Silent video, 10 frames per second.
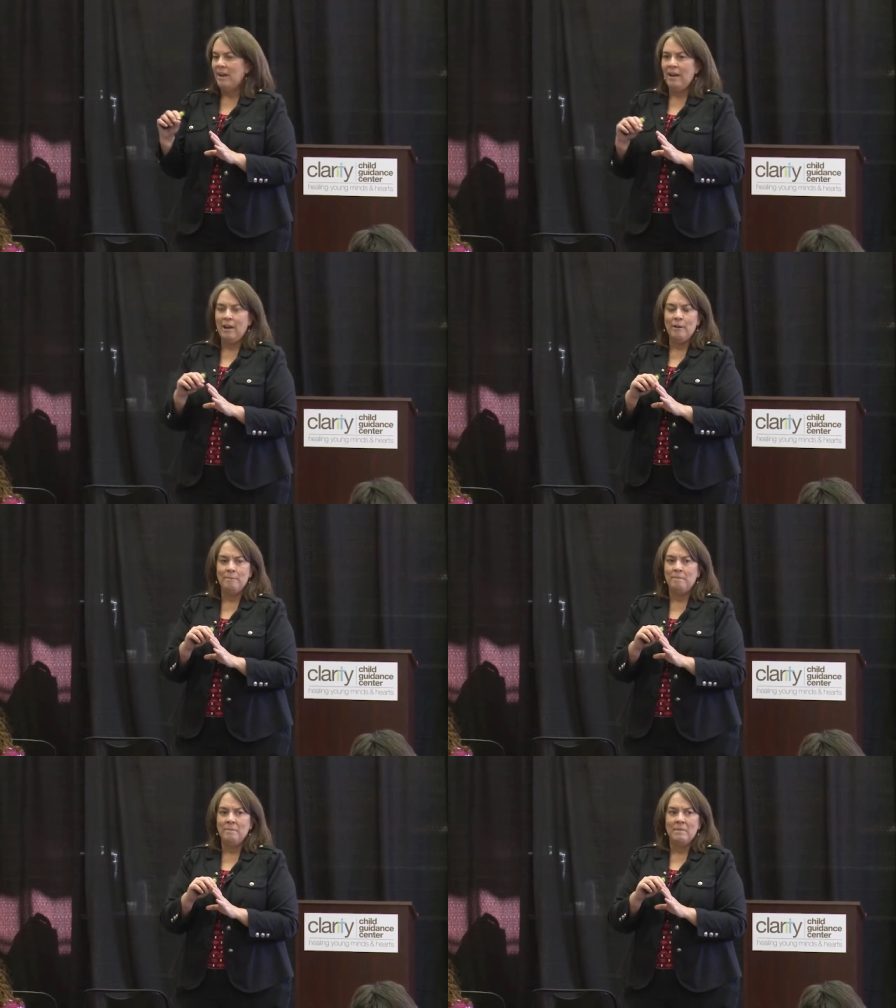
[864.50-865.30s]

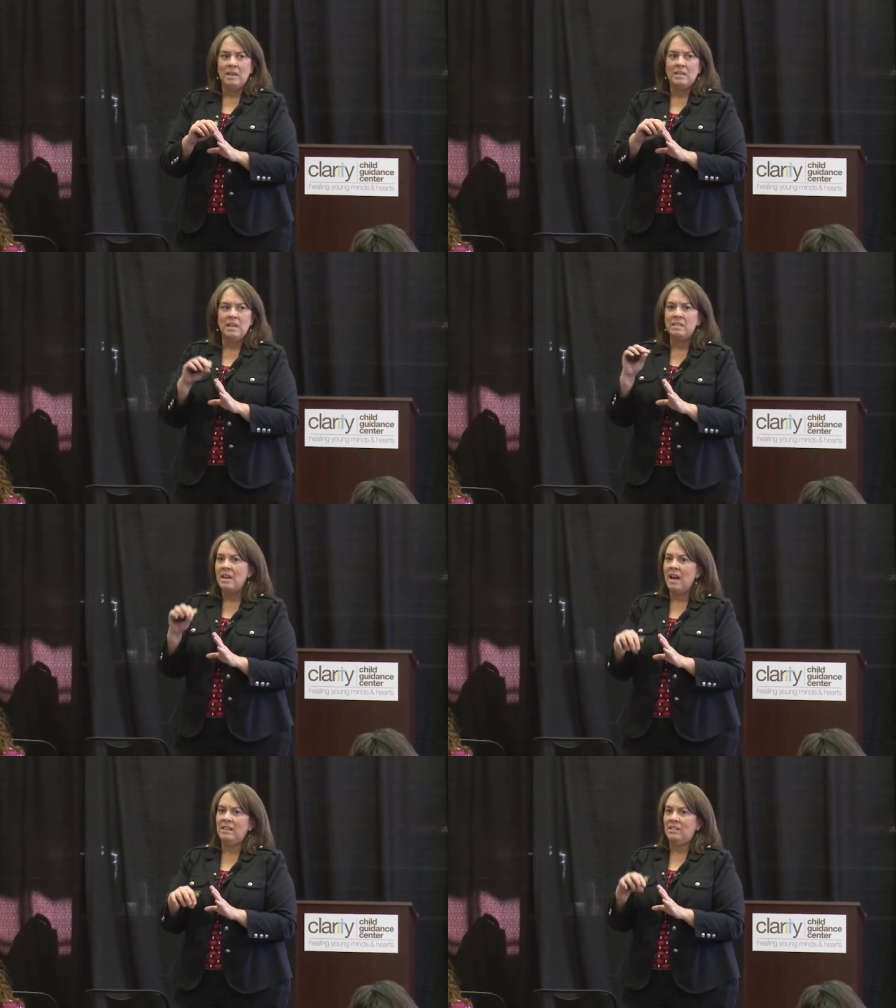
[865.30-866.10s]
um, does
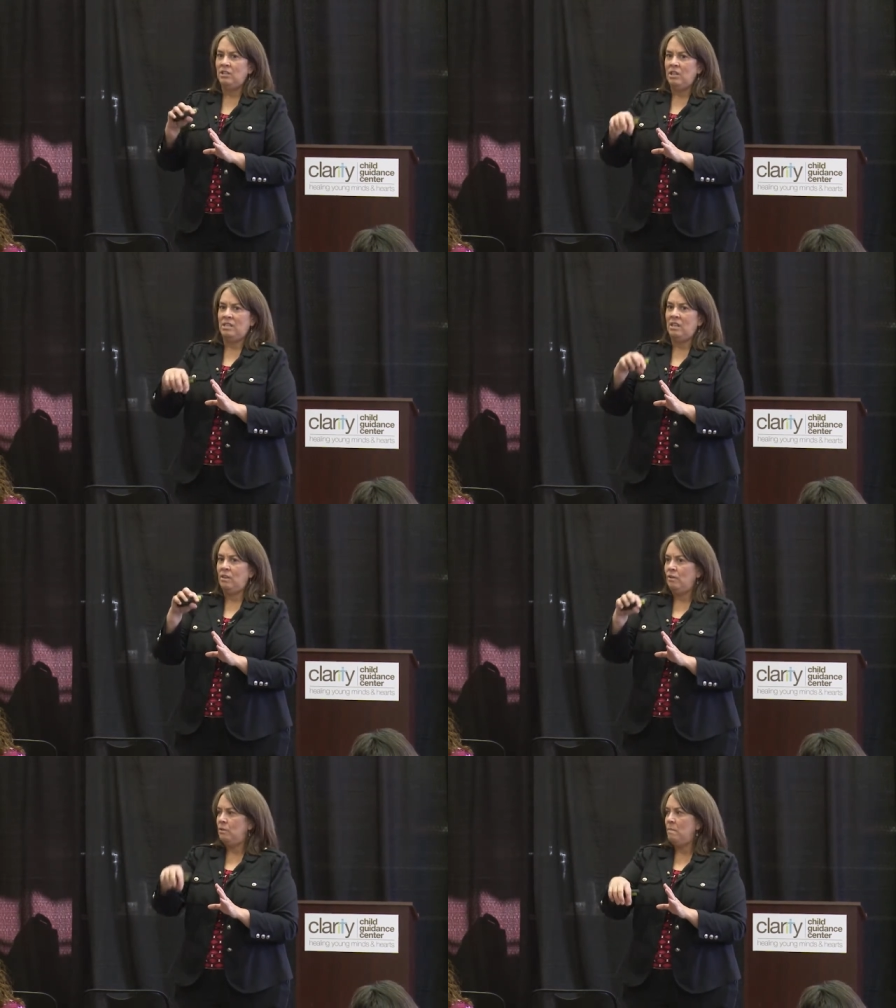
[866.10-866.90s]
not suggest that
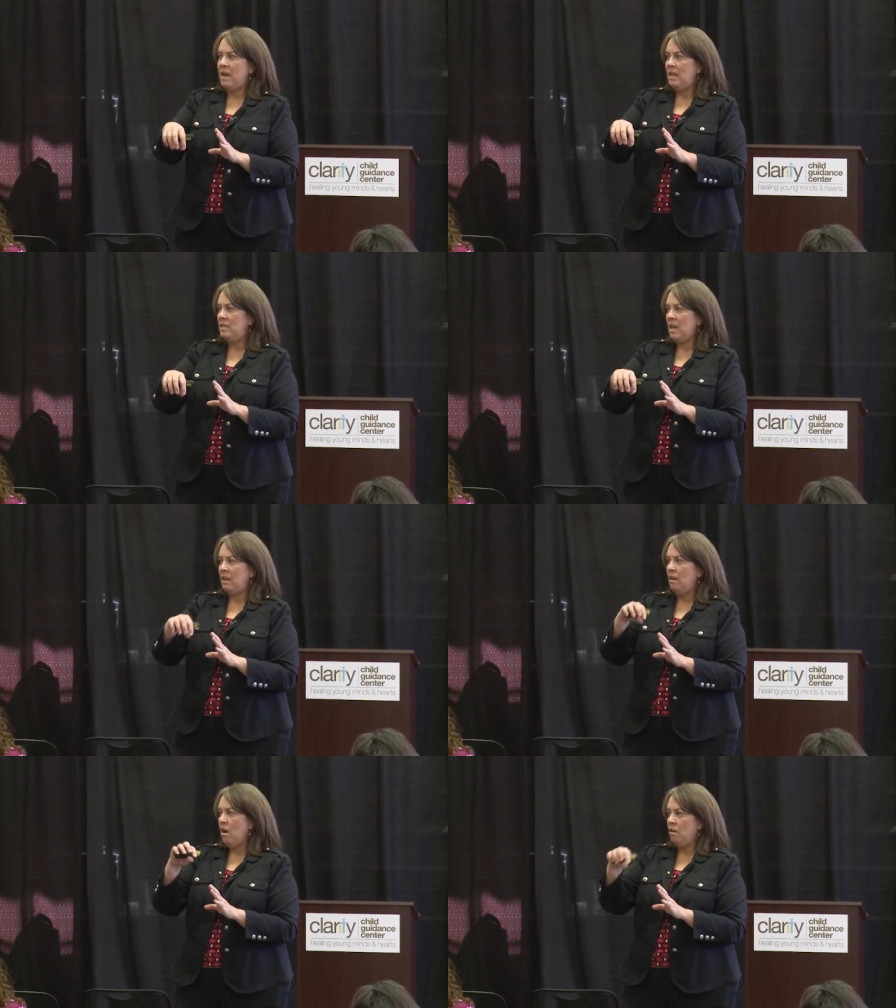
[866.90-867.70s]
those meds
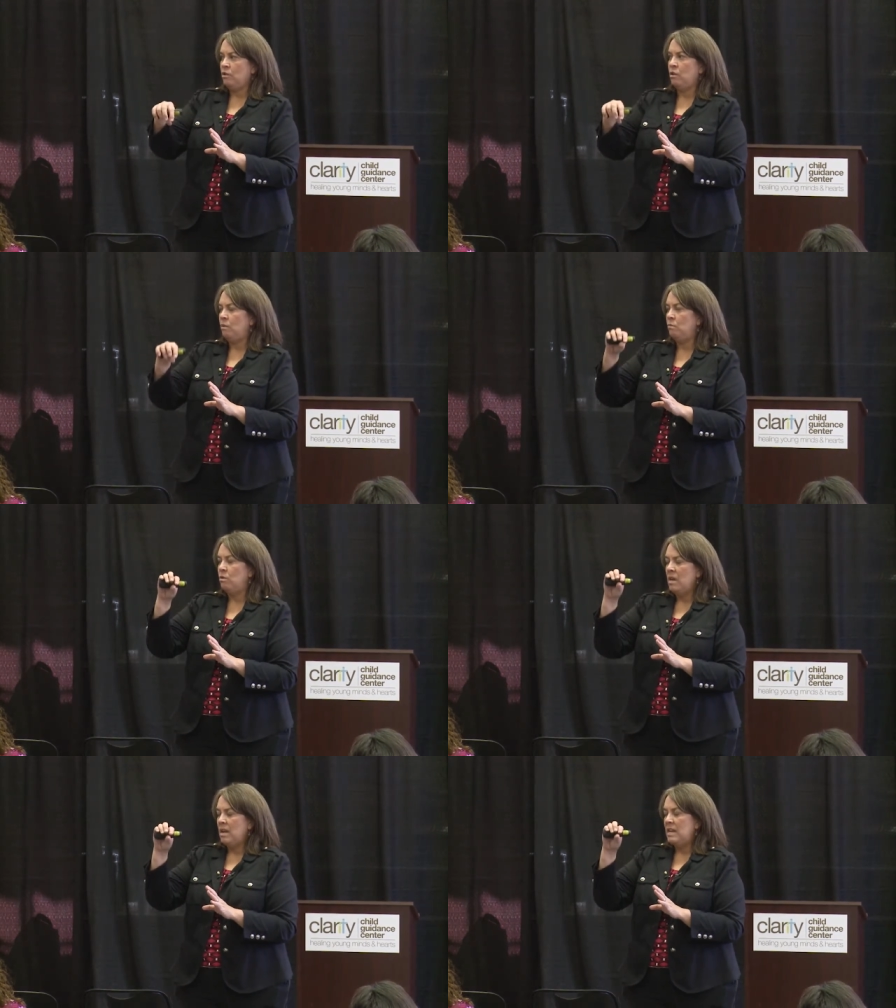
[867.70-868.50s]
had long-term
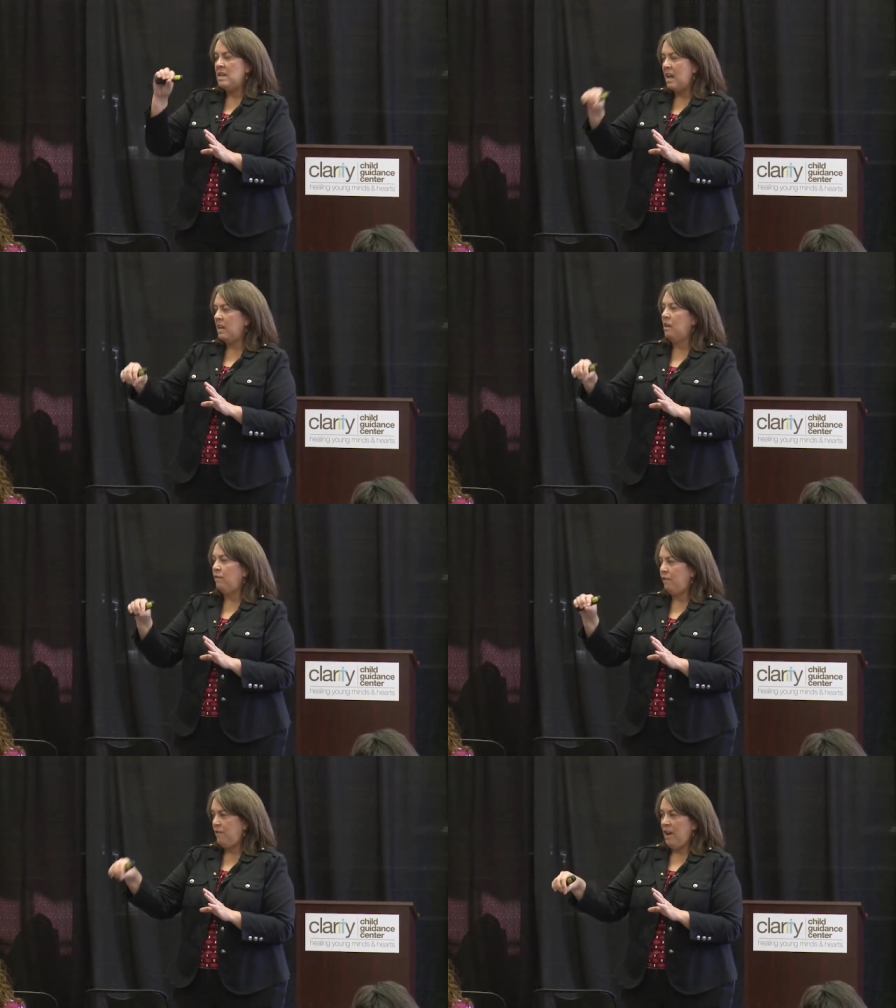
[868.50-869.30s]
negative
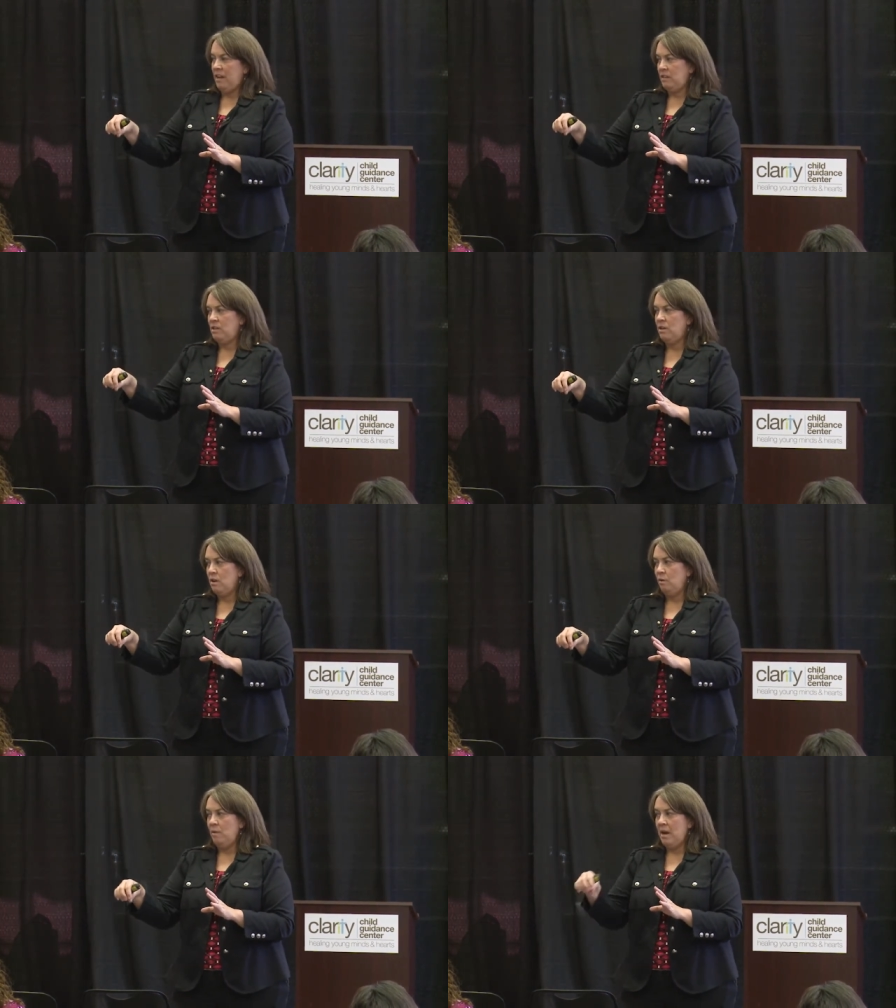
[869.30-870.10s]
effects,
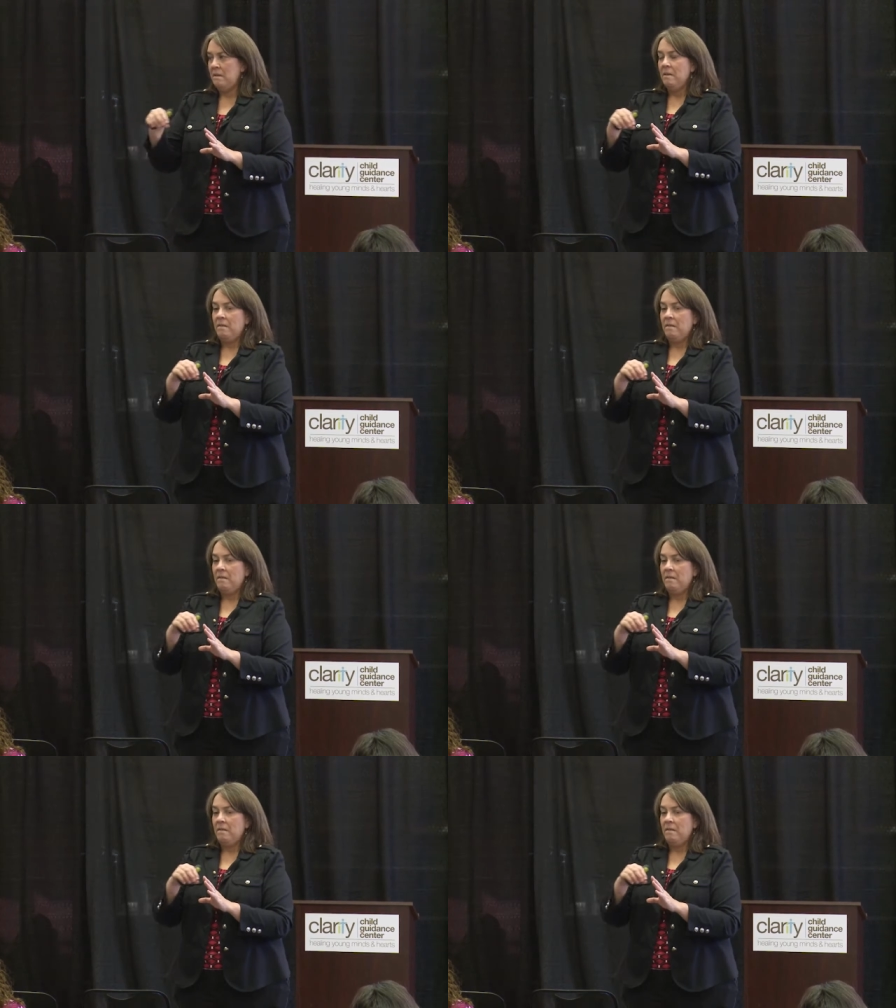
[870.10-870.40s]
right?